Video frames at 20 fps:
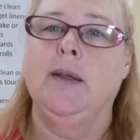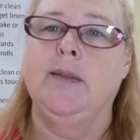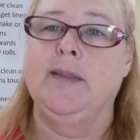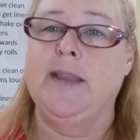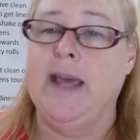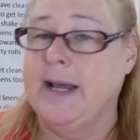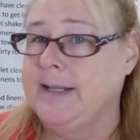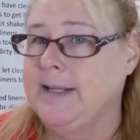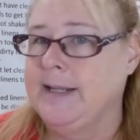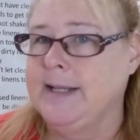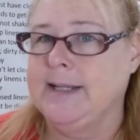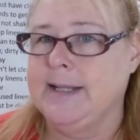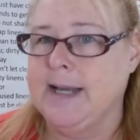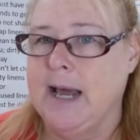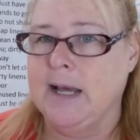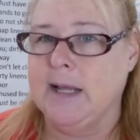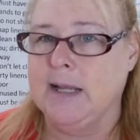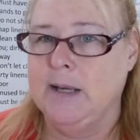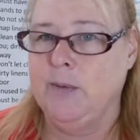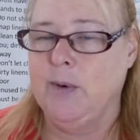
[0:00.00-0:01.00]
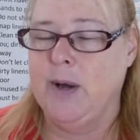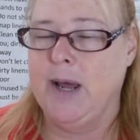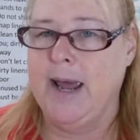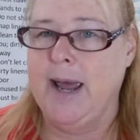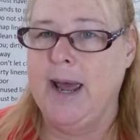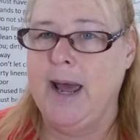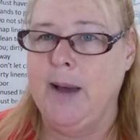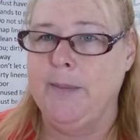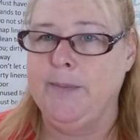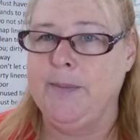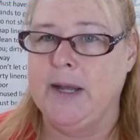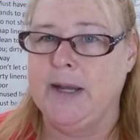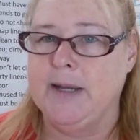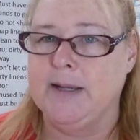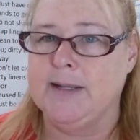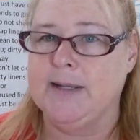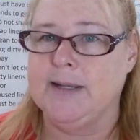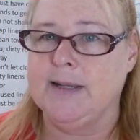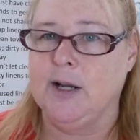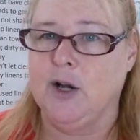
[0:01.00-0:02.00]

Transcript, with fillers: that's exactly what happens.